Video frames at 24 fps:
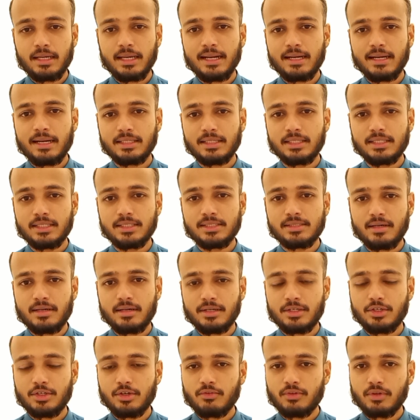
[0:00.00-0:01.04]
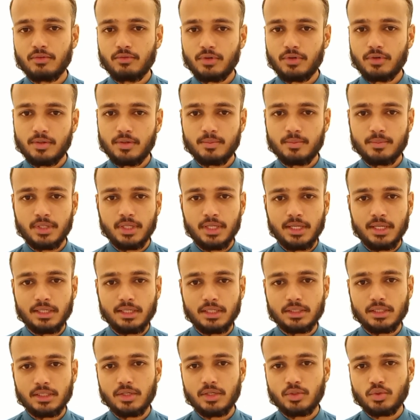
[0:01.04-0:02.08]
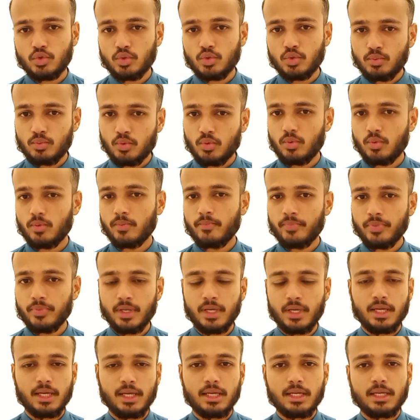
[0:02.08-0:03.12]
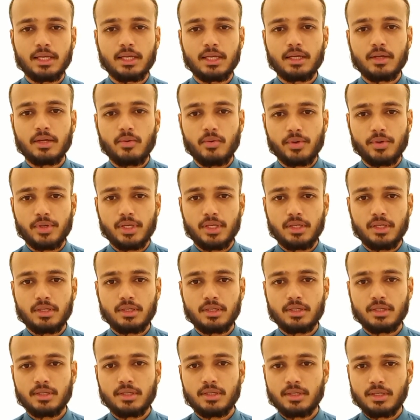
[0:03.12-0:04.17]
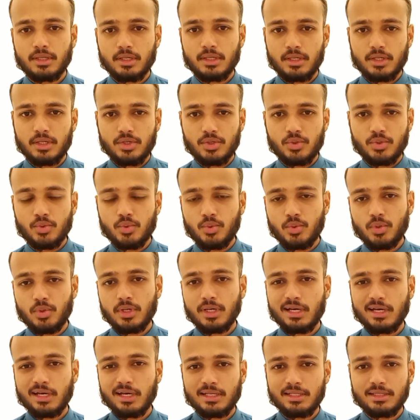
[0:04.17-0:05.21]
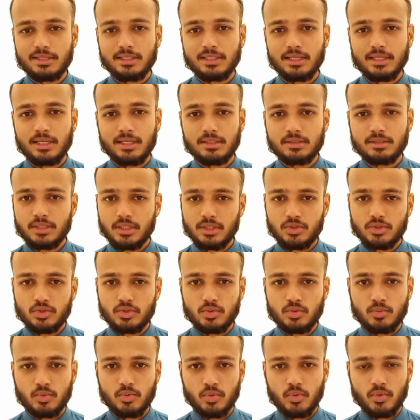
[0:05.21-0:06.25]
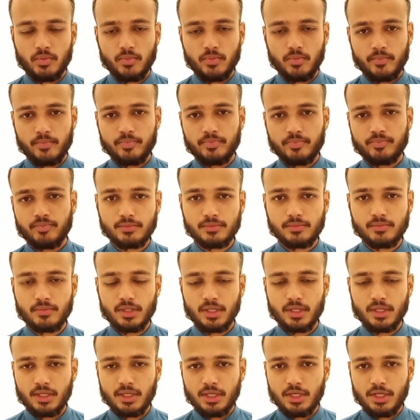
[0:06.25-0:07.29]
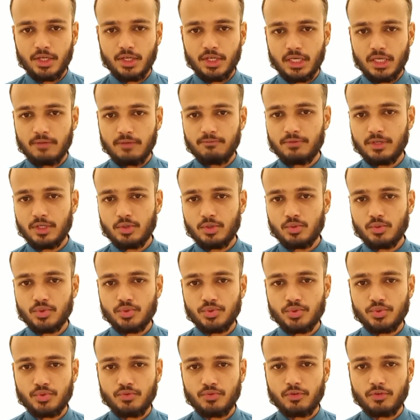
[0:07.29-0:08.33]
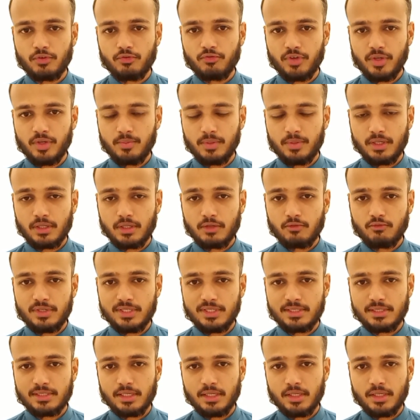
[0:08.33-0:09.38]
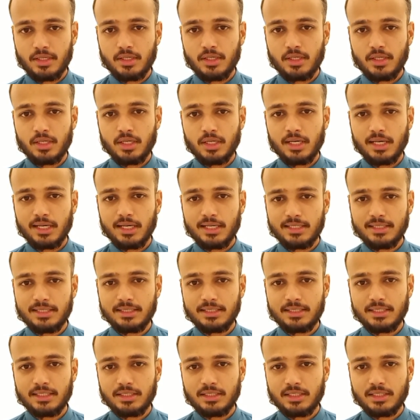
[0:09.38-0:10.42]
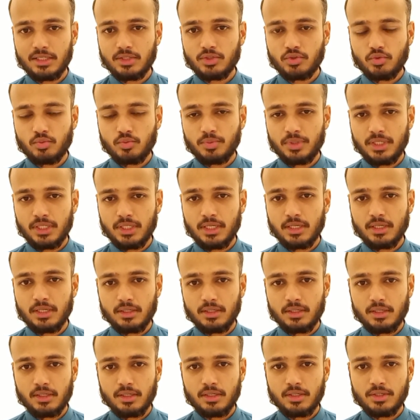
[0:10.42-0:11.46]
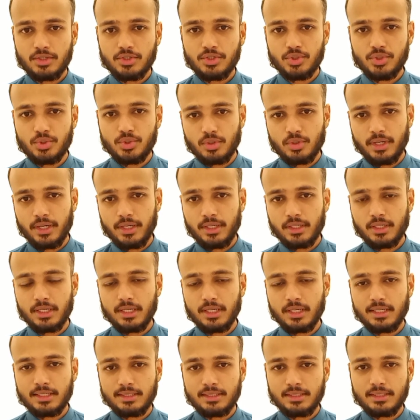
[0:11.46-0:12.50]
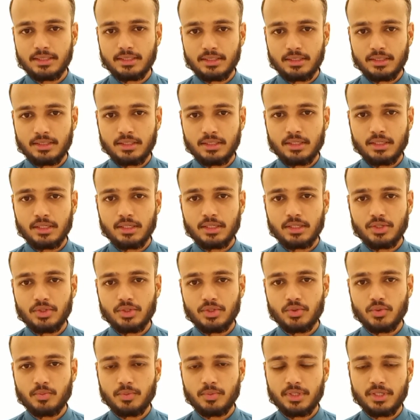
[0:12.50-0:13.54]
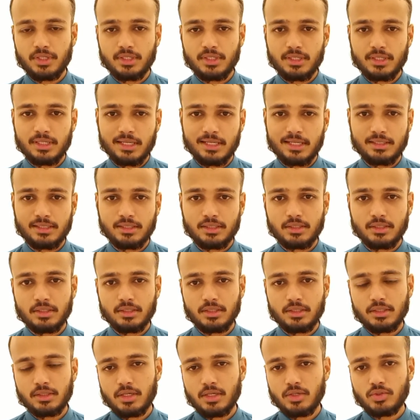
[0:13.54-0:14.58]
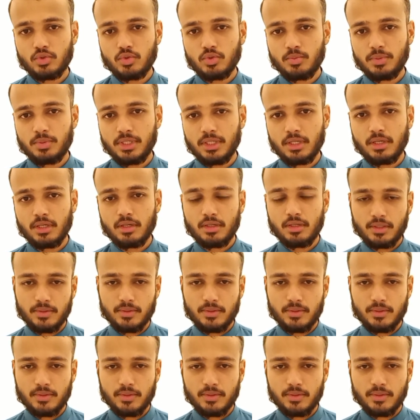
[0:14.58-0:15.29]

at the starting of the verb. Taktubu. Okay? You anta taktubu. If we use you for female, we say anti taktubina. You write. Anti, you mean anti taktubina.